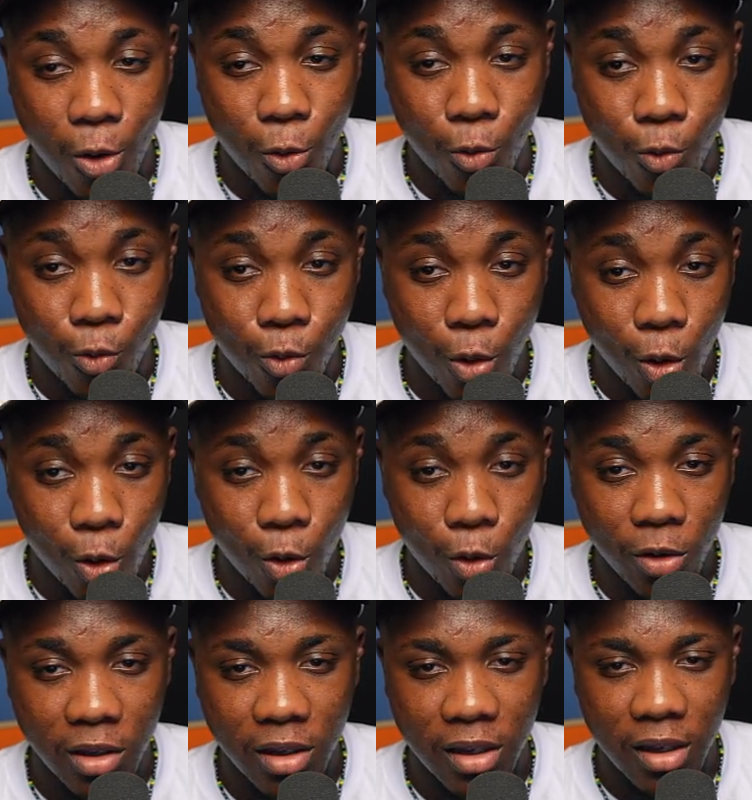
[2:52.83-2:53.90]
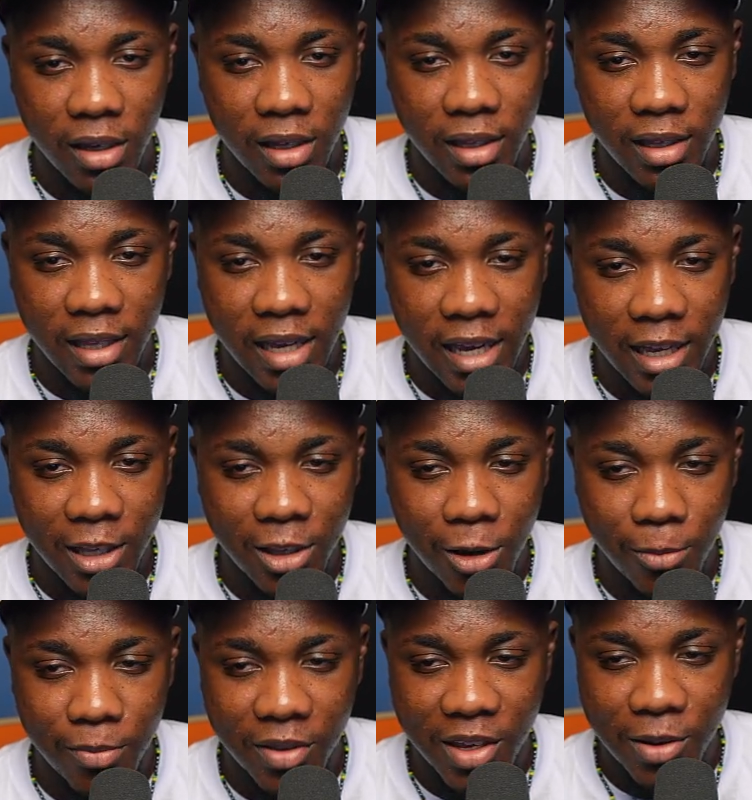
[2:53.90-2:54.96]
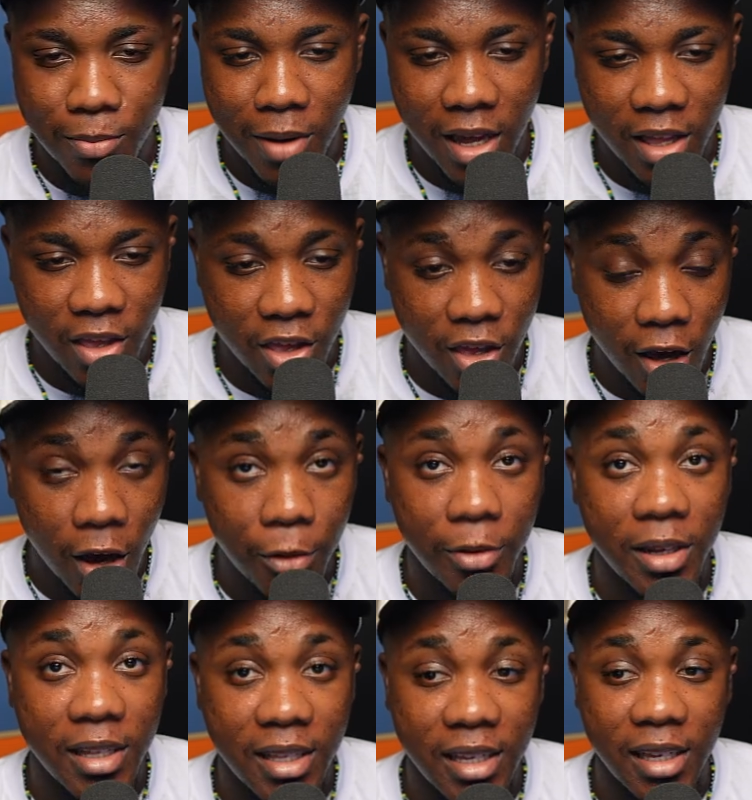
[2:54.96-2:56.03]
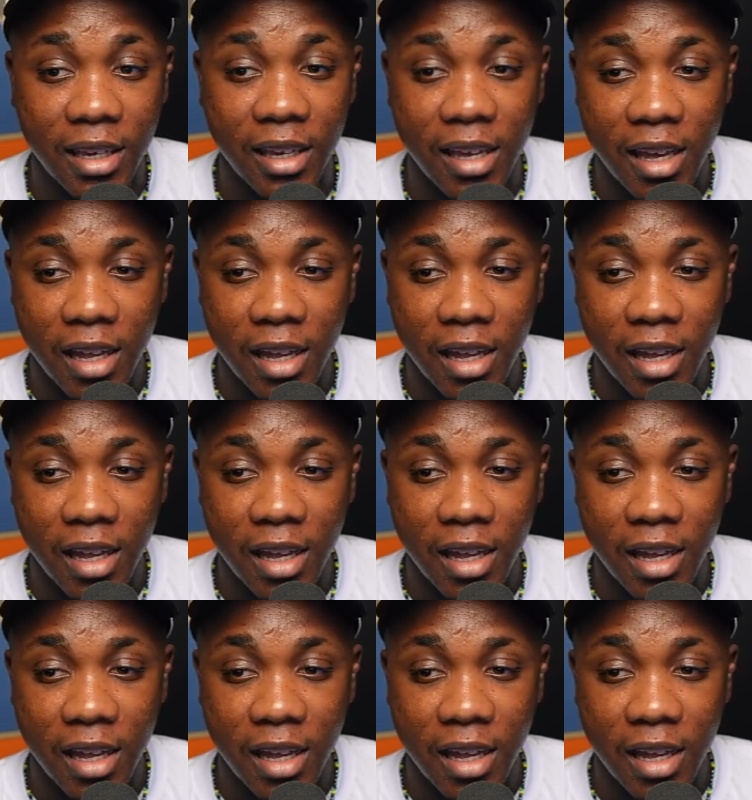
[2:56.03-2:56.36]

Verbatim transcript: road takes up the majority.